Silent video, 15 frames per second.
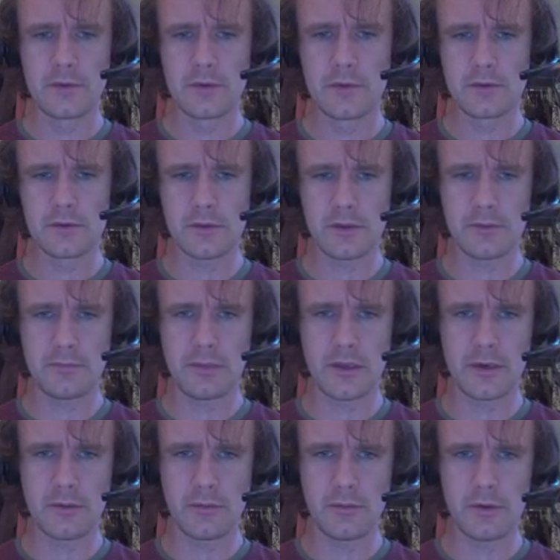So then
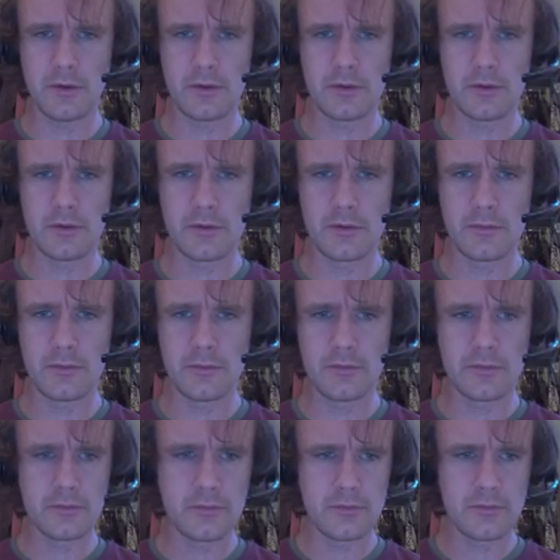player 1
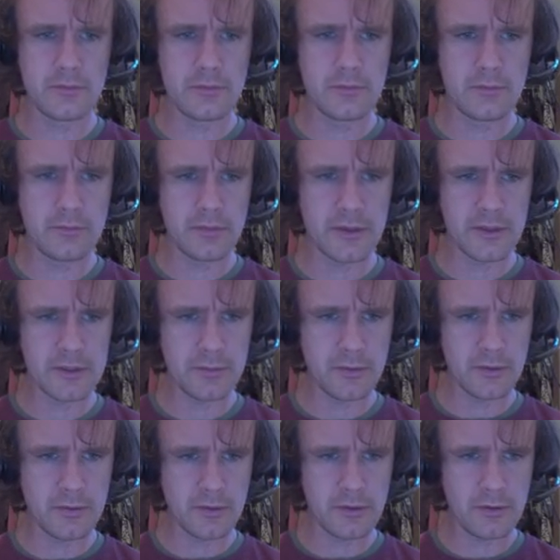plays something
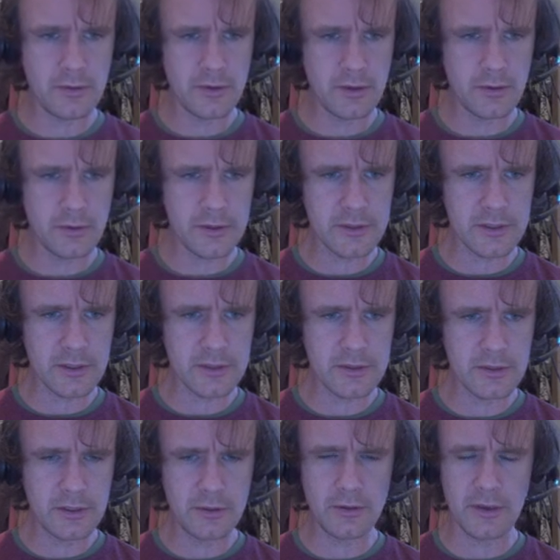with a 3 or a 6. And
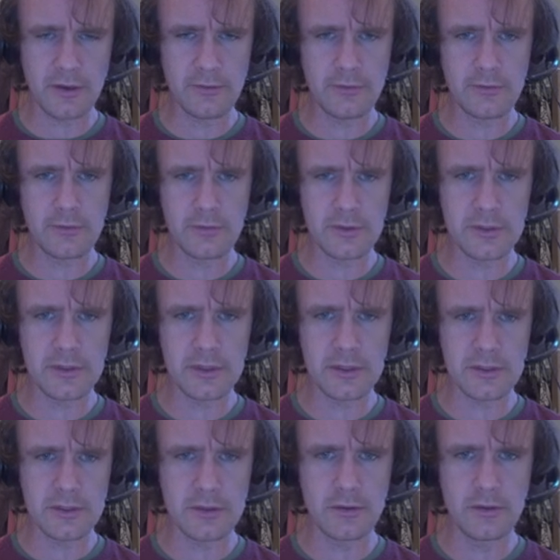they do have, which is 6,
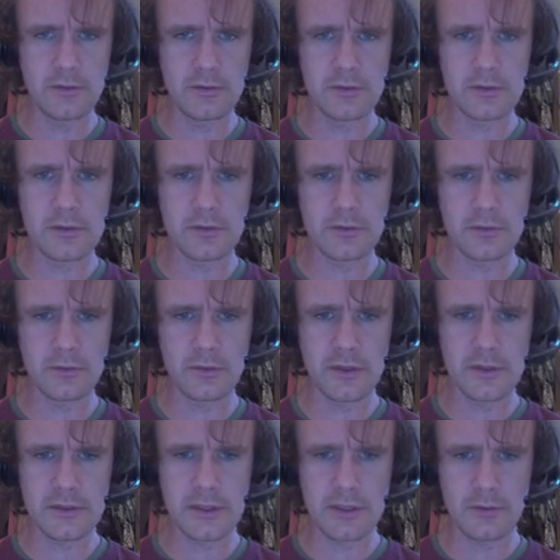0. So why
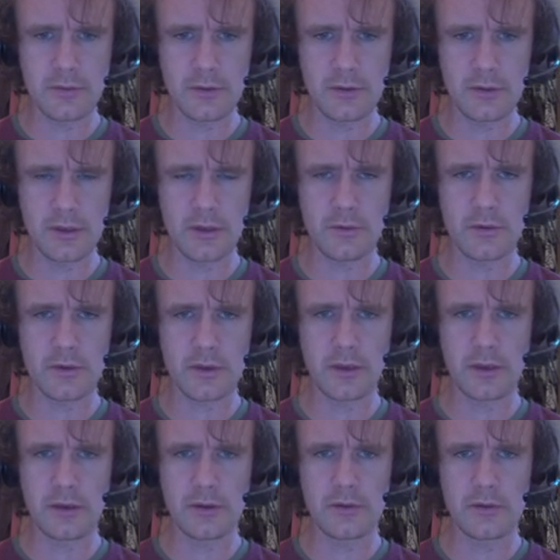is that one not working out?